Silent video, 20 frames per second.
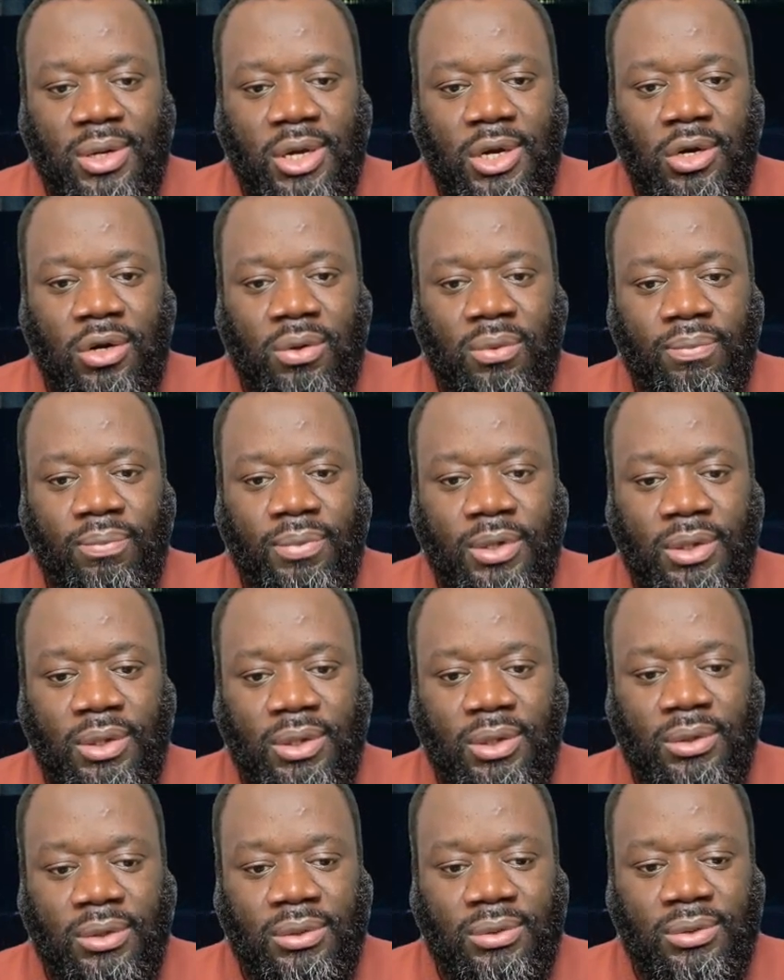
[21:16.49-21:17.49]
I'll
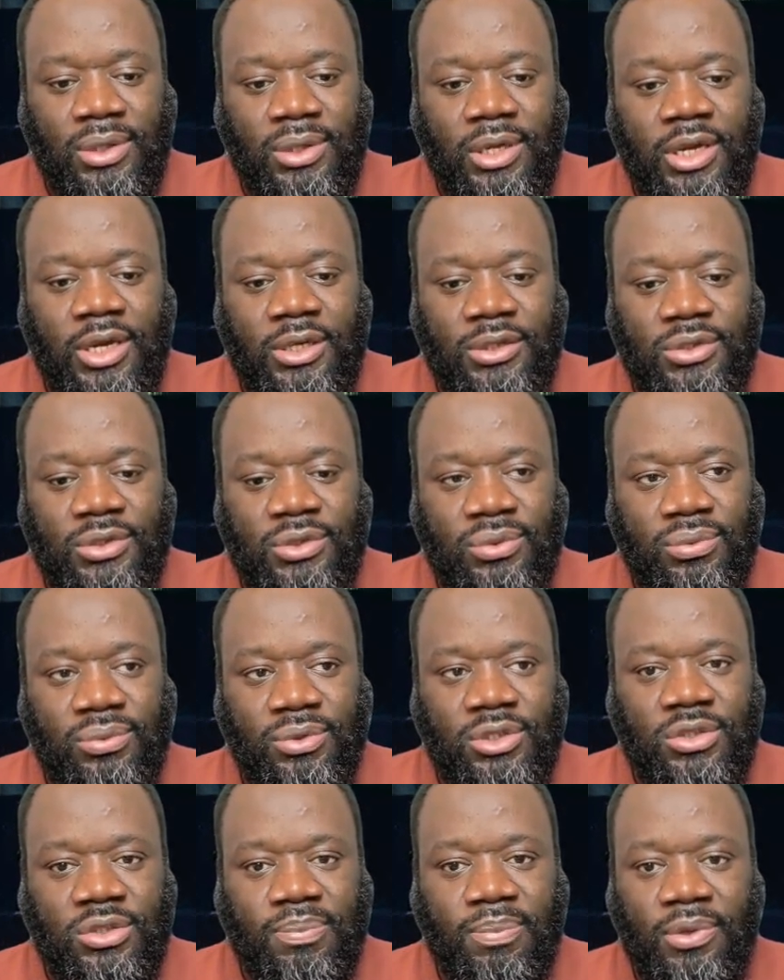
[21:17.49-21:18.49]
be glad to
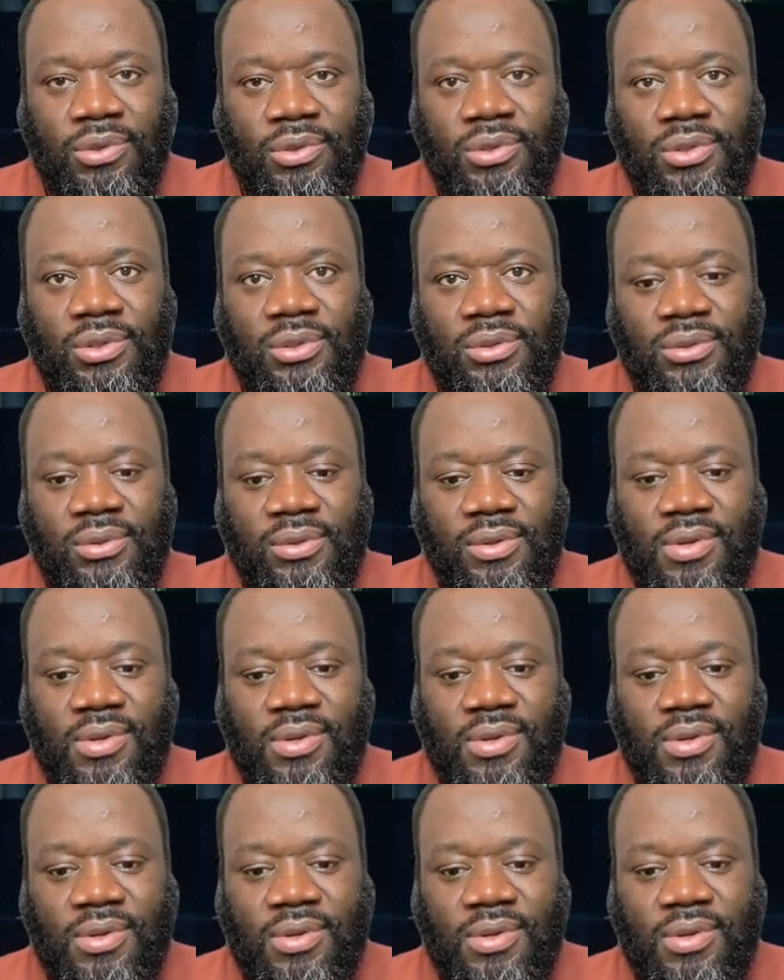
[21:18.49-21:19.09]
respond.